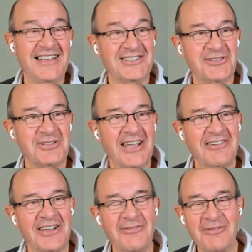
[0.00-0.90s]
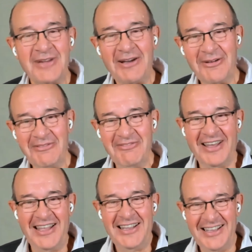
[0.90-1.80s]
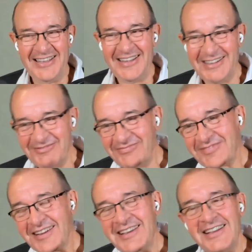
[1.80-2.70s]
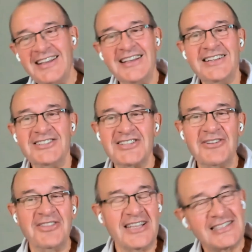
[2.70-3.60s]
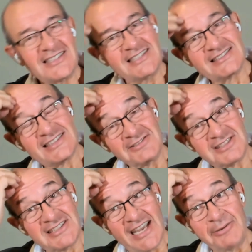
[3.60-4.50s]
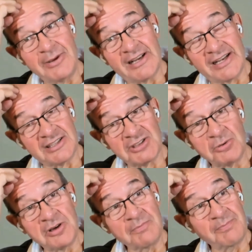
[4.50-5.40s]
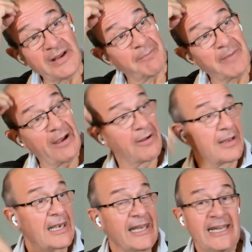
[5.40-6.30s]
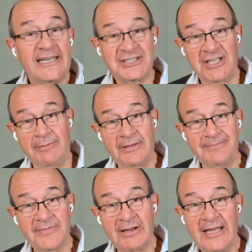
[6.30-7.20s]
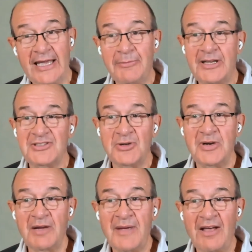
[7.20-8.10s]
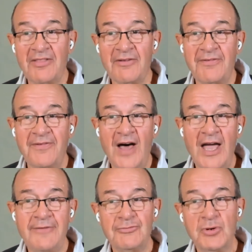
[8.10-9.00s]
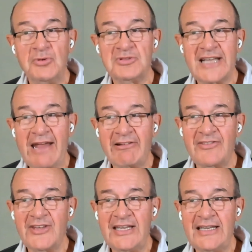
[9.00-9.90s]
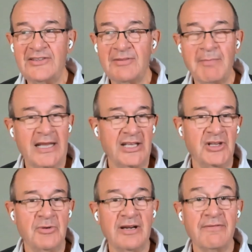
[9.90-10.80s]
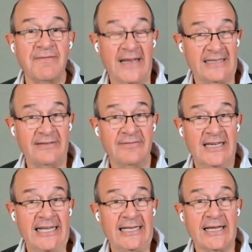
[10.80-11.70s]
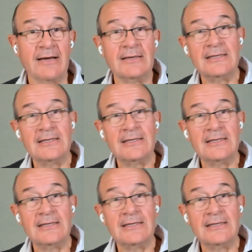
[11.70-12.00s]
It's all downhill from now on. Yeah. So this is so today we're going to talk a bit about leadership. Okay, cool. We're talking about the five rules guaranteed to make you an effective leader.